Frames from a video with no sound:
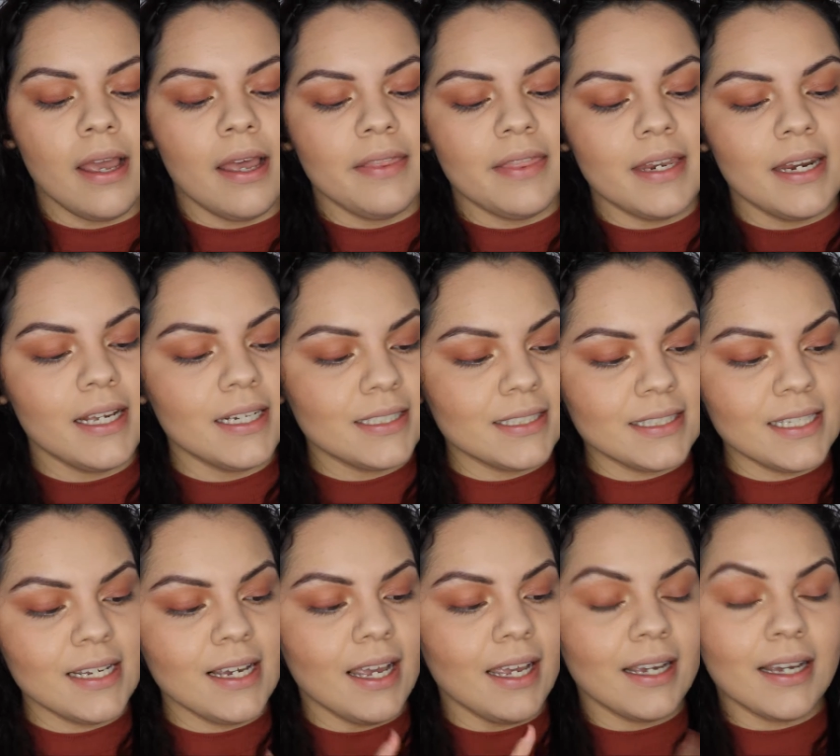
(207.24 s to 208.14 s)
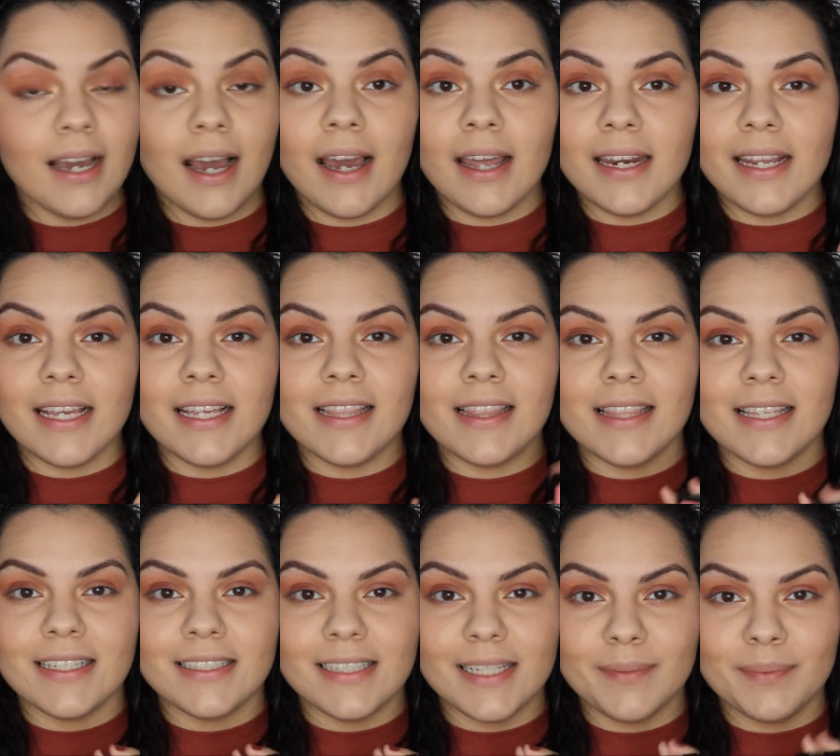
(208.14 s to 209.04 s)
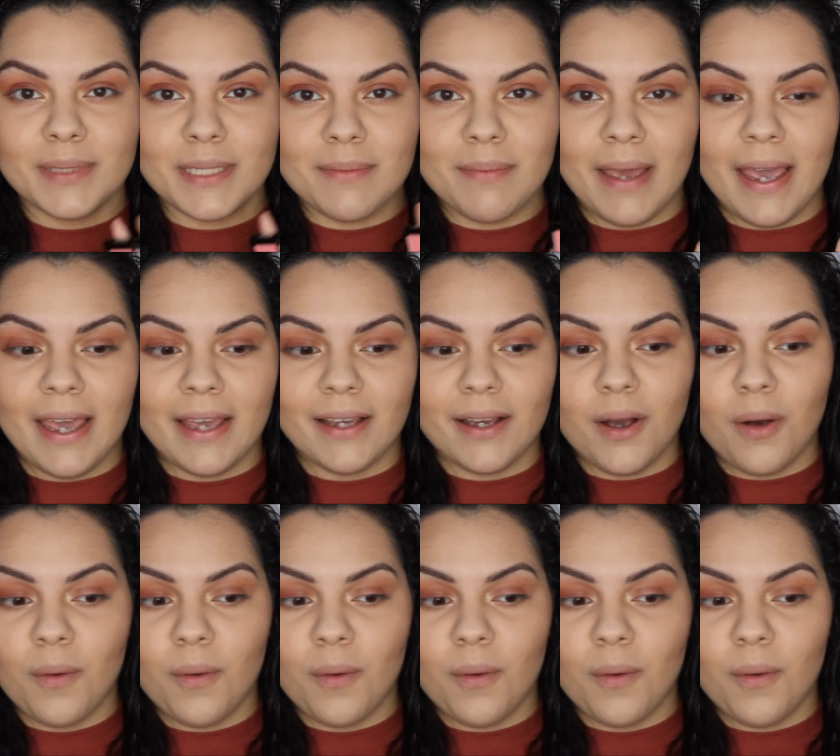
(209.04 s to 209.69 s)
The next thing I got in this Ipsy bag